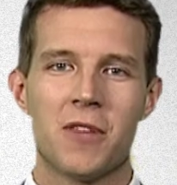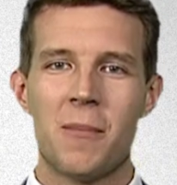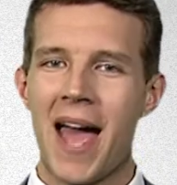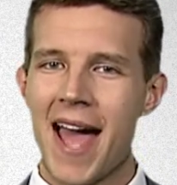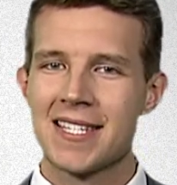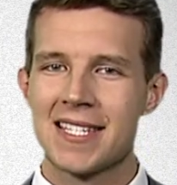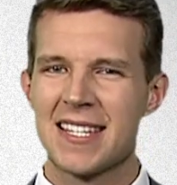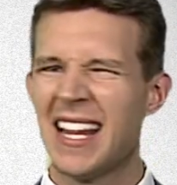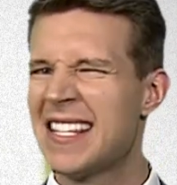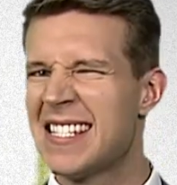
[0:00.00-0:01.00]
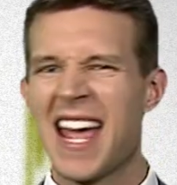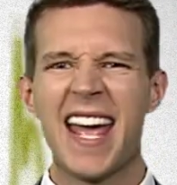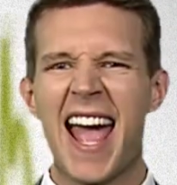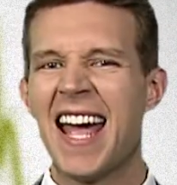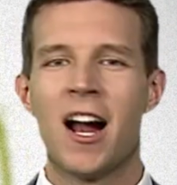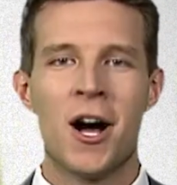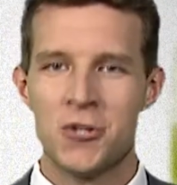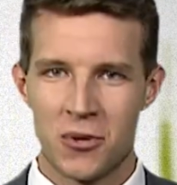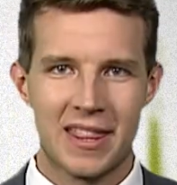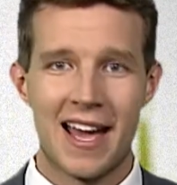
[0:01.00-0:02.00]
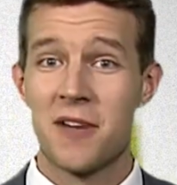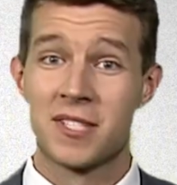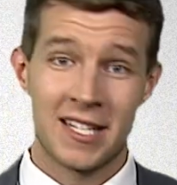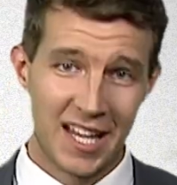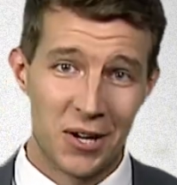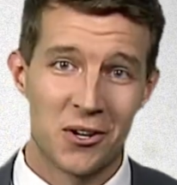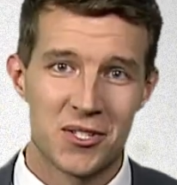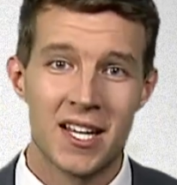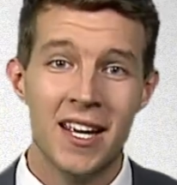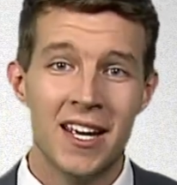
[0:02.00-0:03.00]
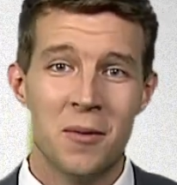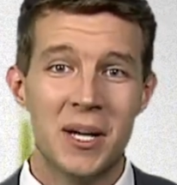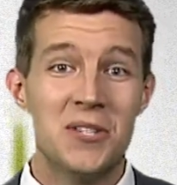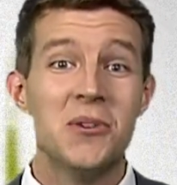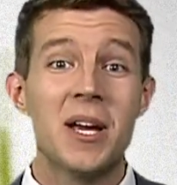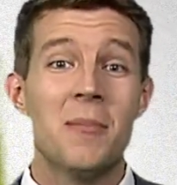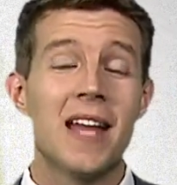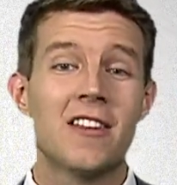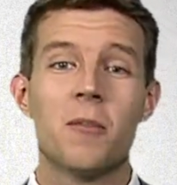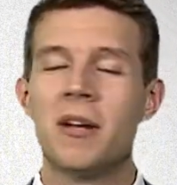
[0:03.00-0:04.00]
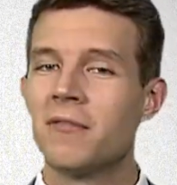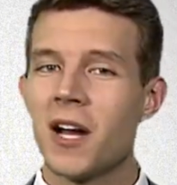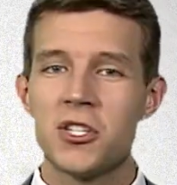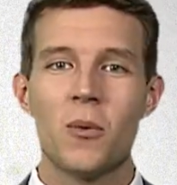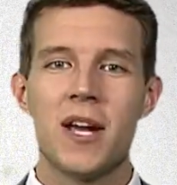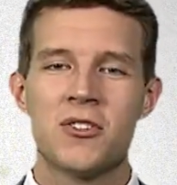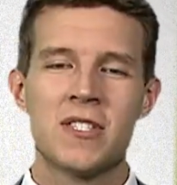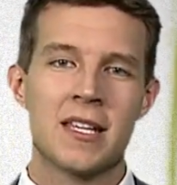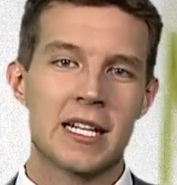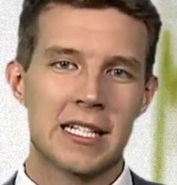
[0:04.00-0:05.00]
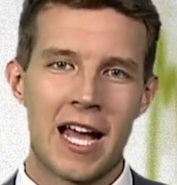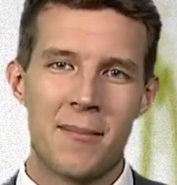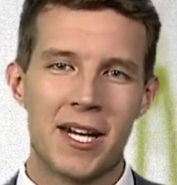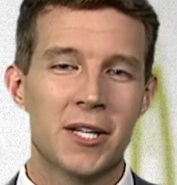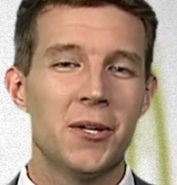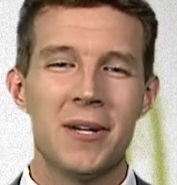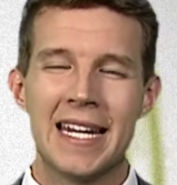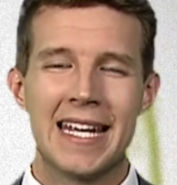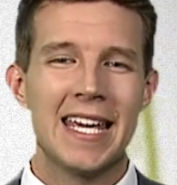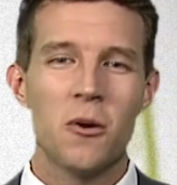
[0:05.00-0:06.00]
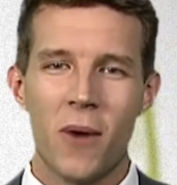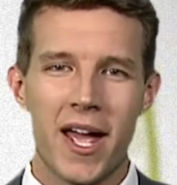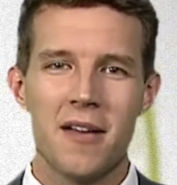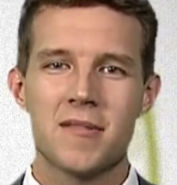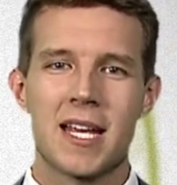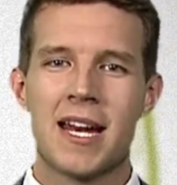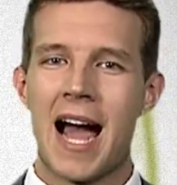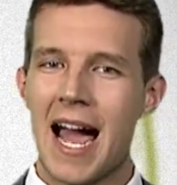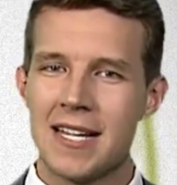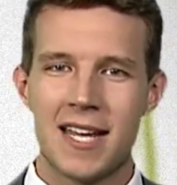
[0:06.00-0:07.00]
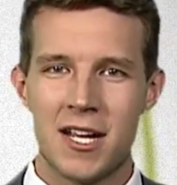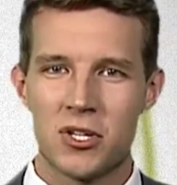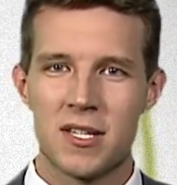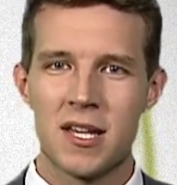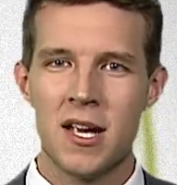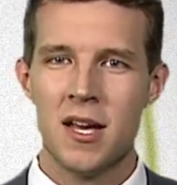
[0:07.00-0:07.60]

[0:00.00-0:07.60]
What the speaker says: over the past, let's say, 800,000 years? Because you can bet there have been fluctuations in the climate, including heat waves and ice ages.